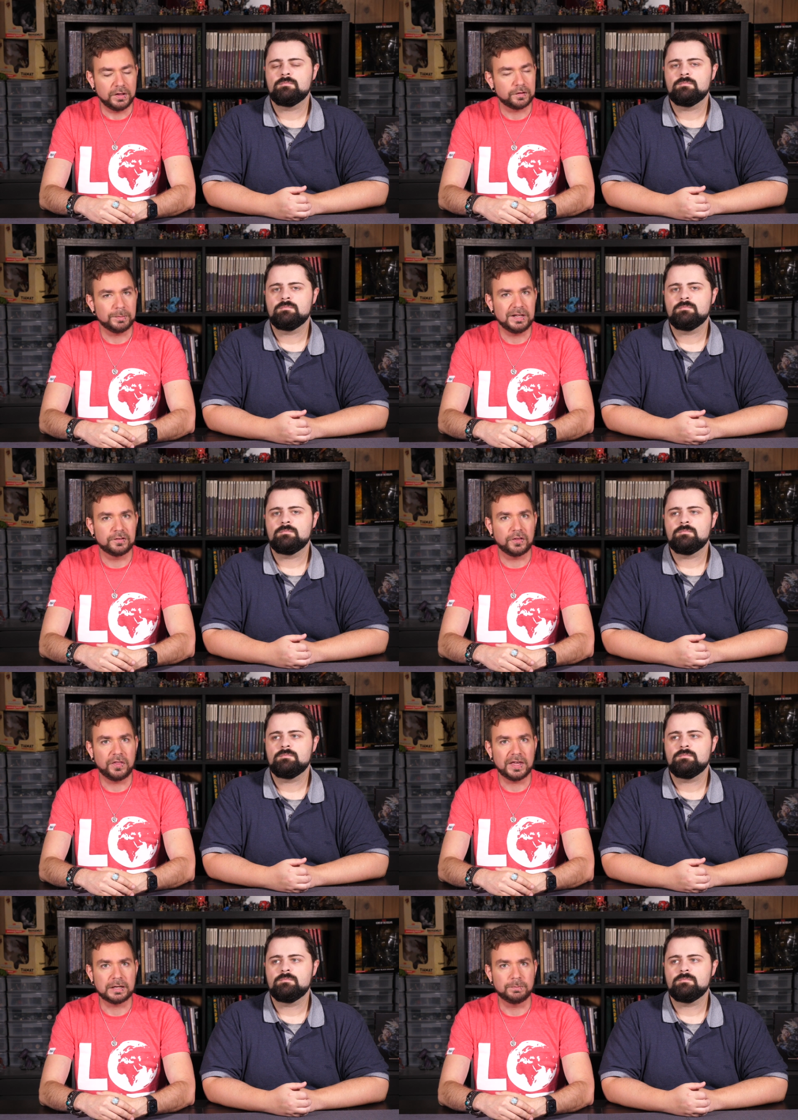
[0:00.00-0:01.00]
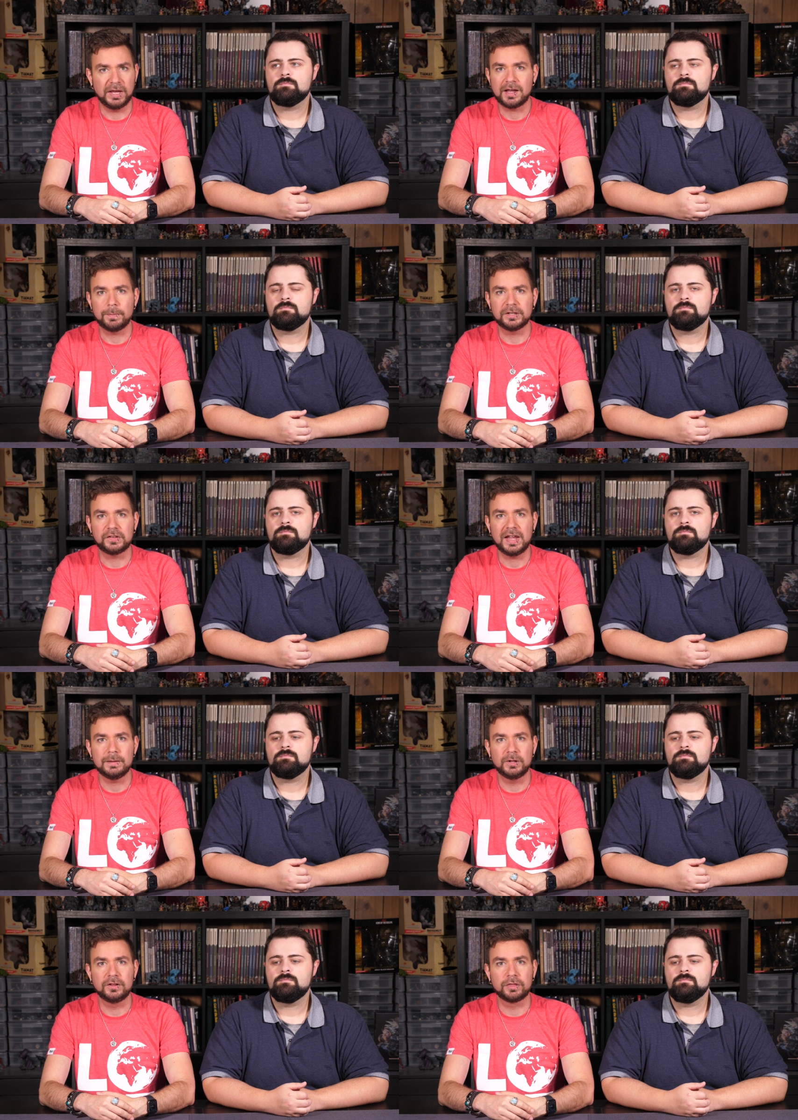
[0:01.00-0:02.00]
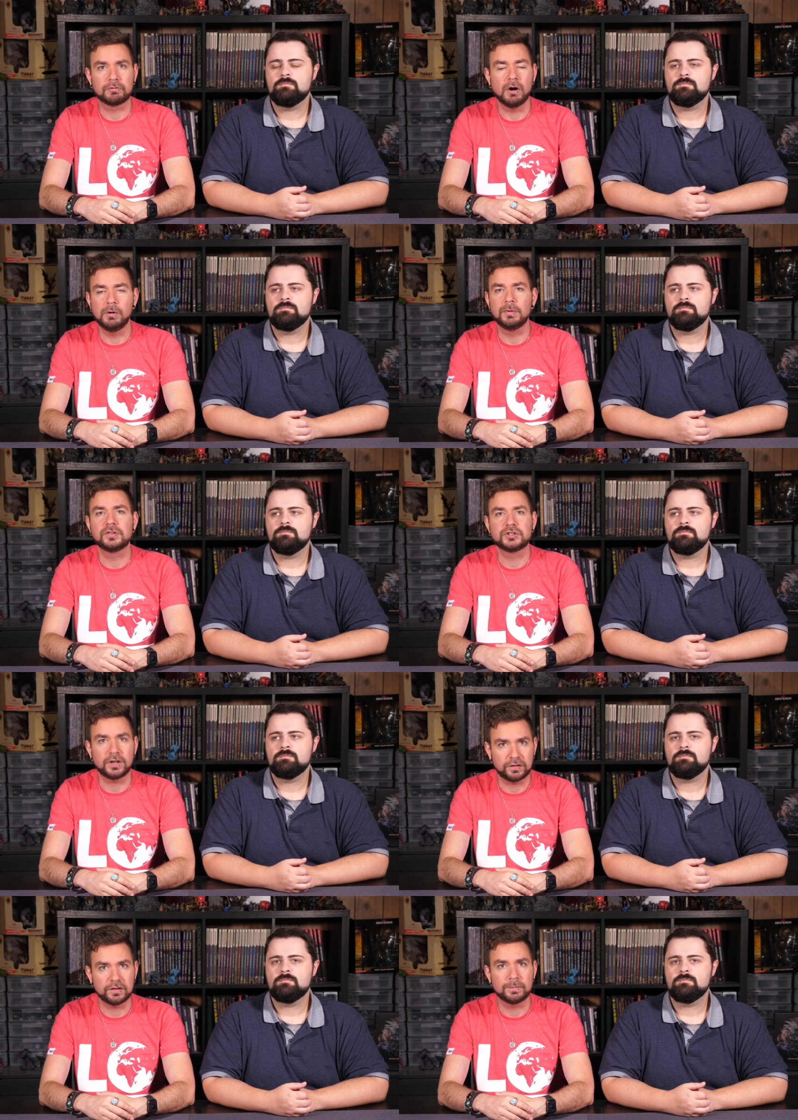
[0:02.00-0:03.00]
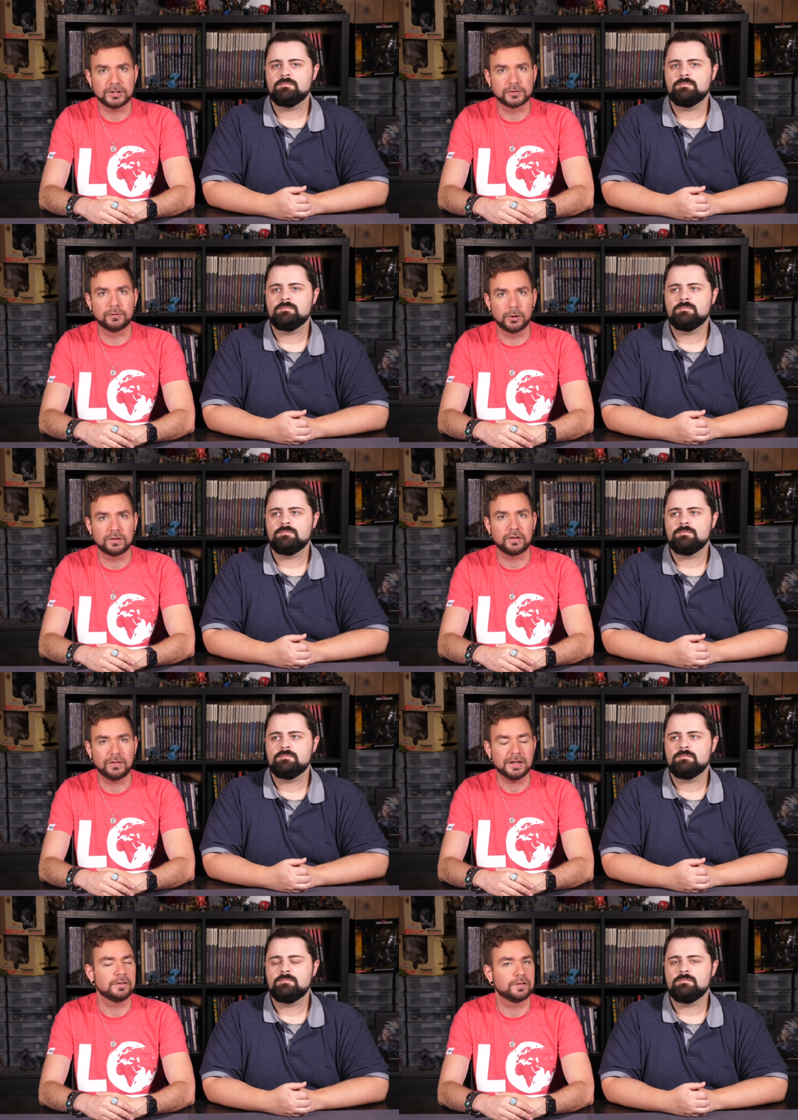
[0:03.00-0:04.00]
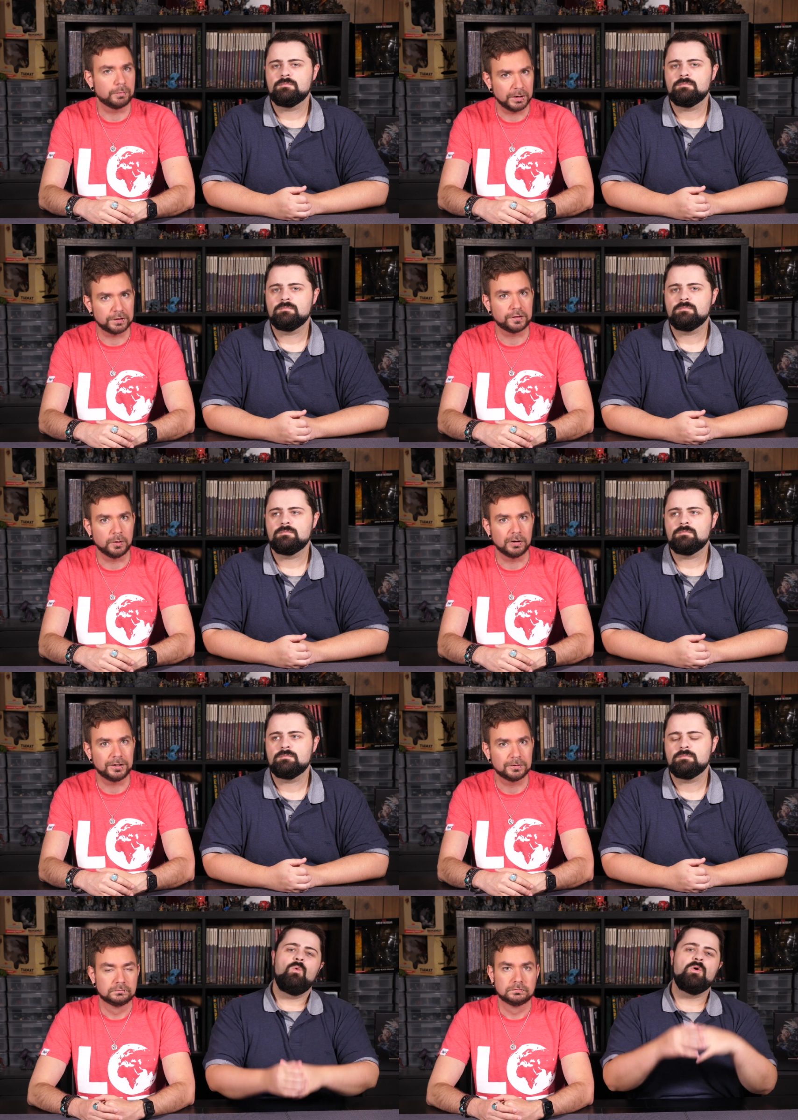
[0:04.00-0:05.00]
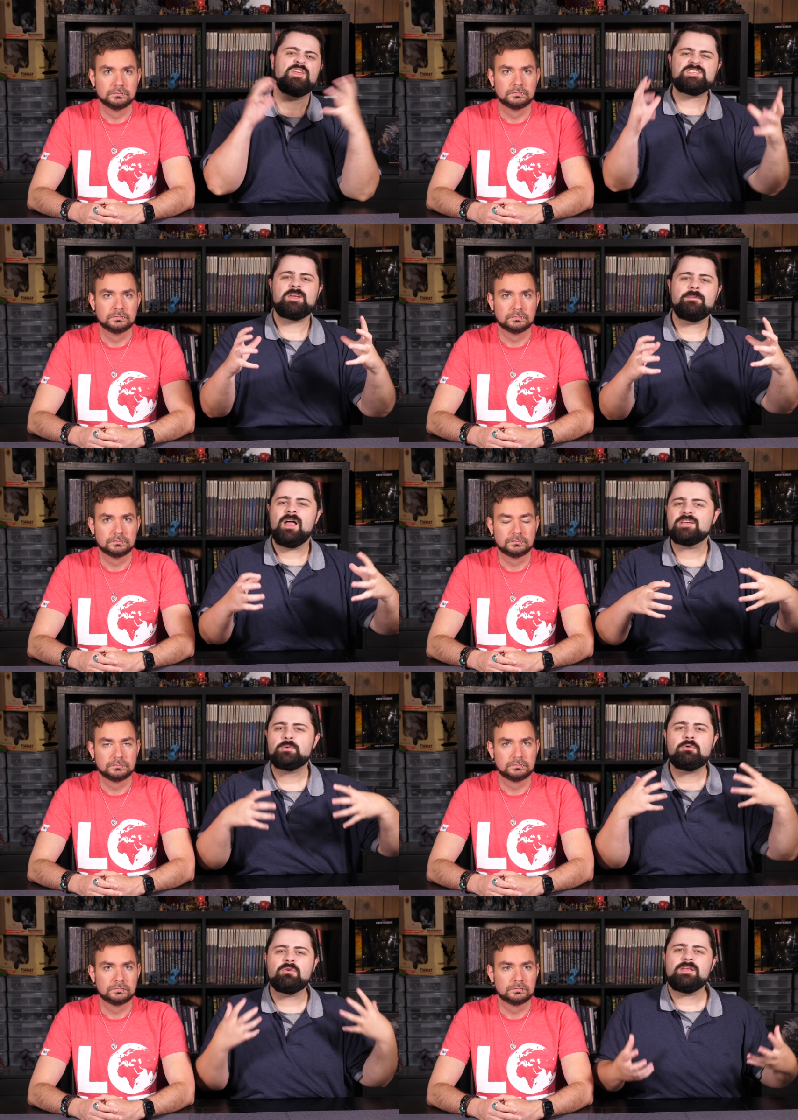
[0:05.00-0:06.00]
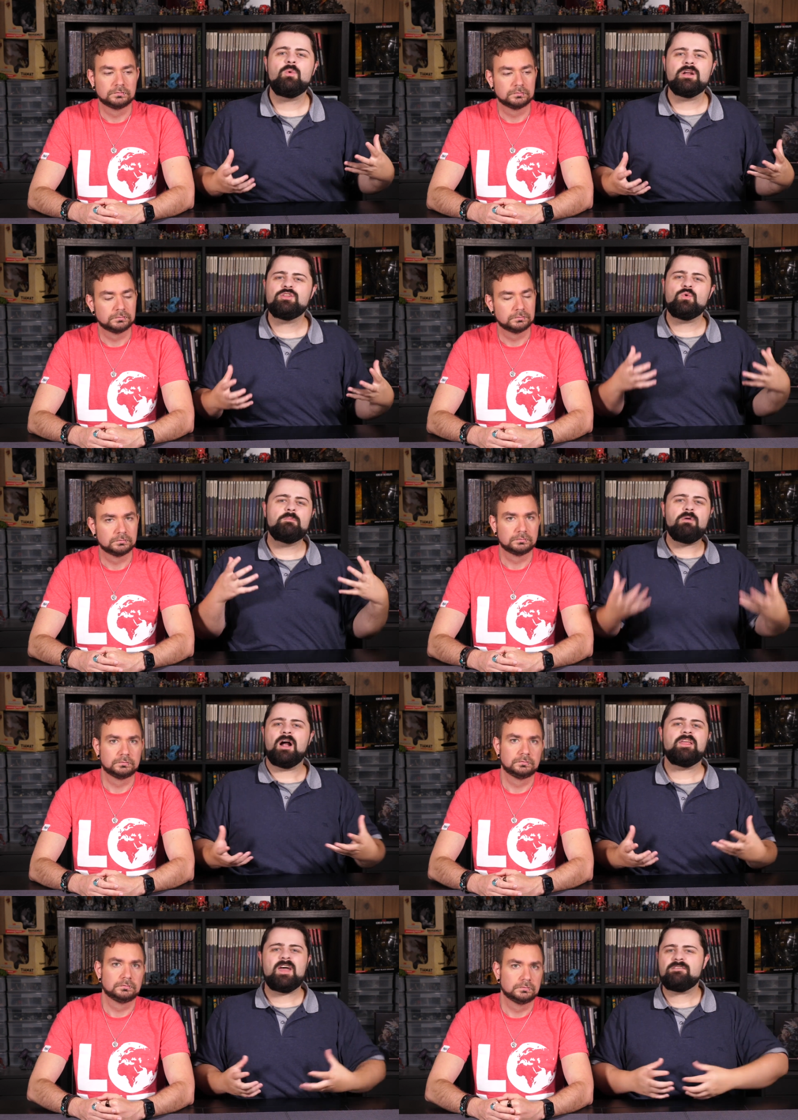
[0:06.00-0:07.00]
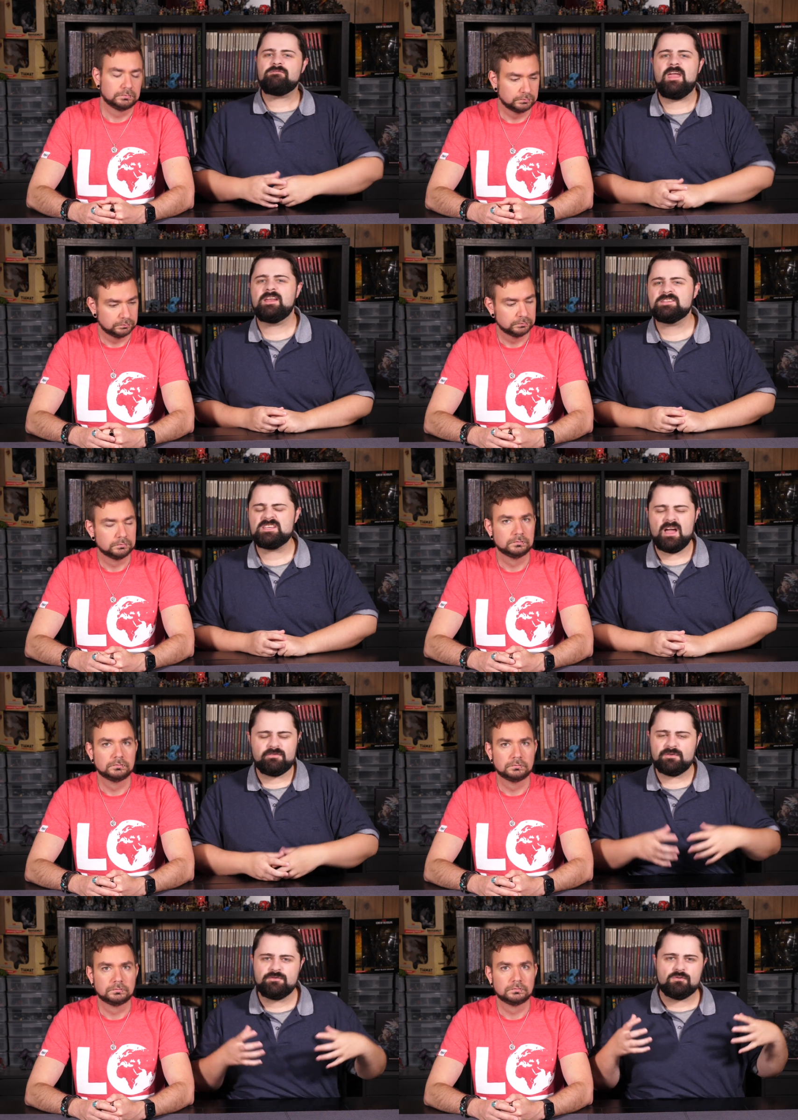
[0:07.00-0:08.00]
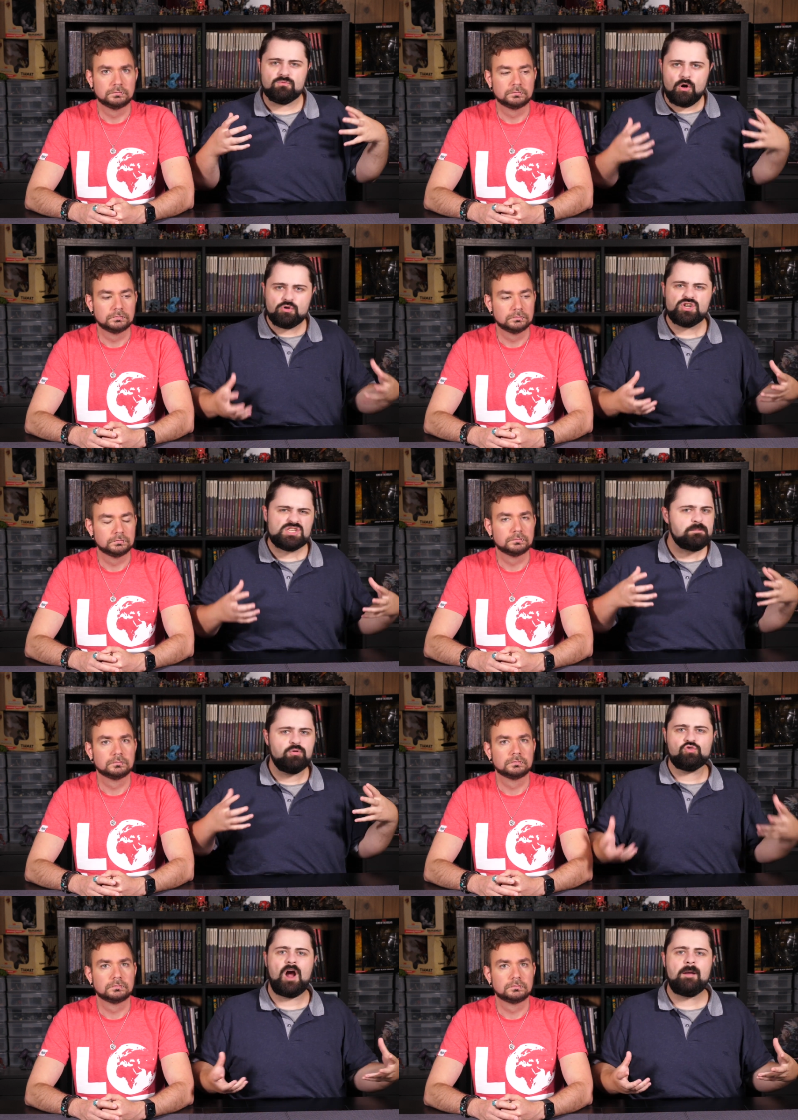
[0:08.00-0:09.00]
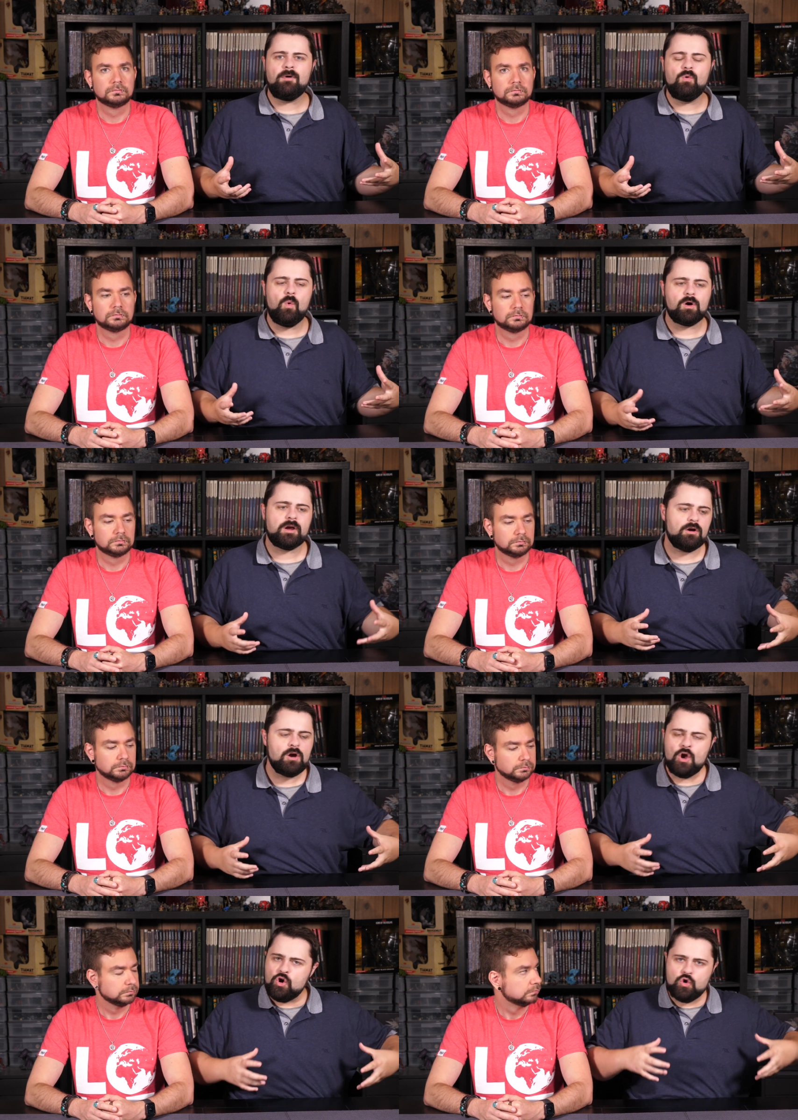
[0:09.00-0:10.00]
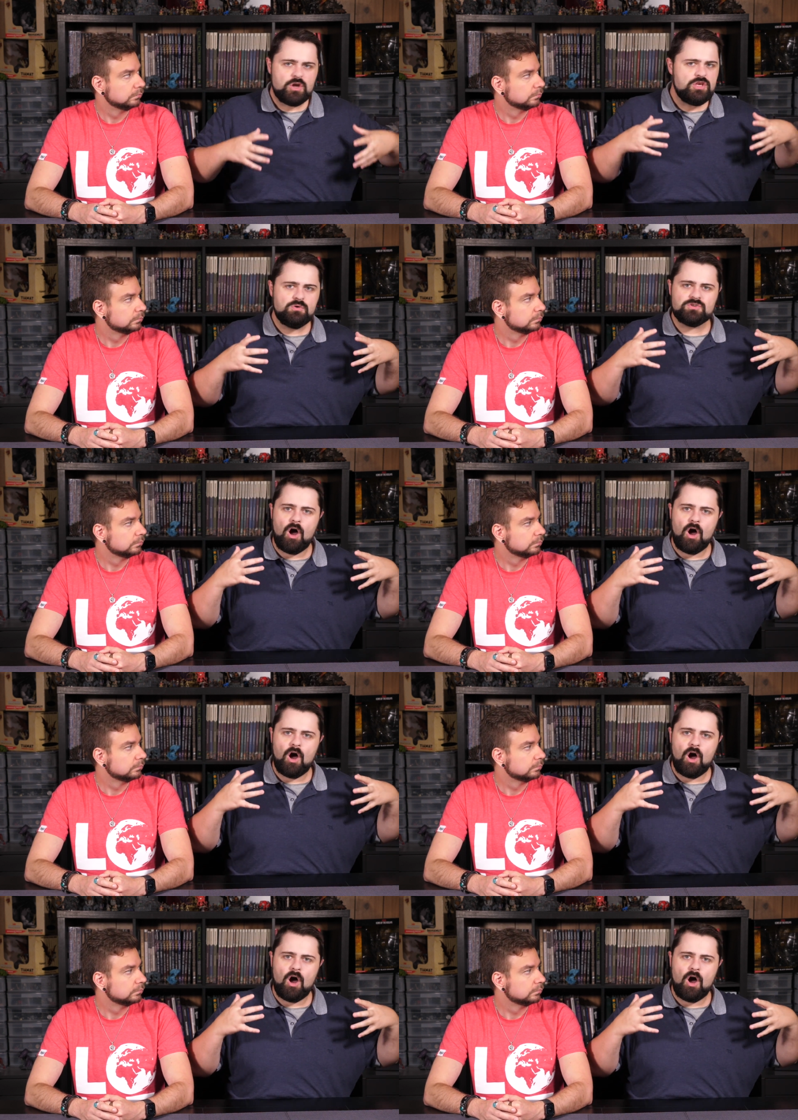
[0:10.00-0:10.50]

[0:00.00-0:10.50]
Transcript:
Speaker 1: this means that they can pick up a table and throw it with just as much force as they could swing a sword.
Speaker 2: With this subclass, we really wanted to embody that fantasy of a ferocious primal warrior who can use